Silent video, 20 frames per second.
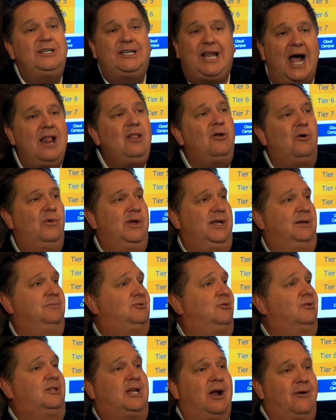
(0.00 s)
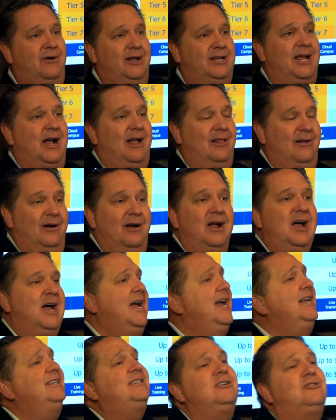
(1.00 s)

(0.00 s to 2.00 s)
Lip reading: Keller Williams with Gary Keller. He's a